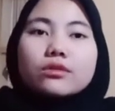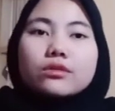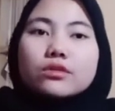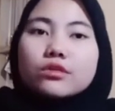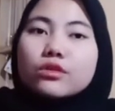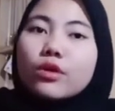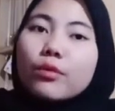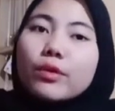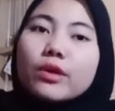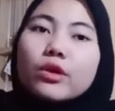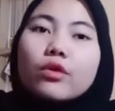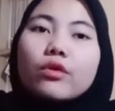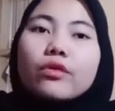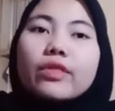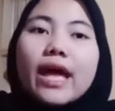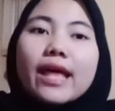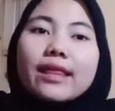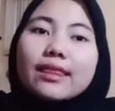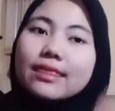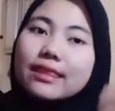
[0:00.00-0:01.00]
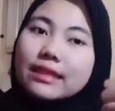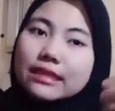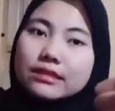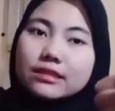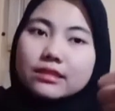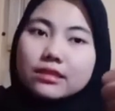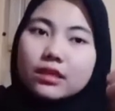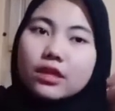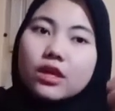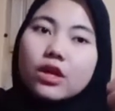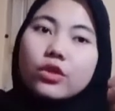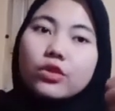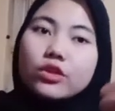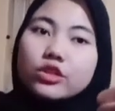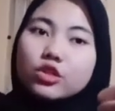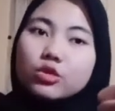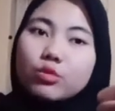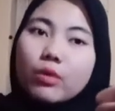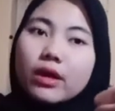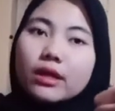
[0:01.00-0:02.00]
So we know that
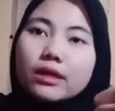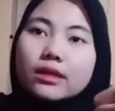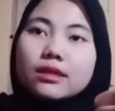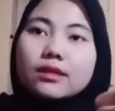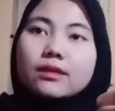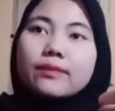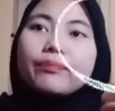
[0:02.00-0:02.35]
this one.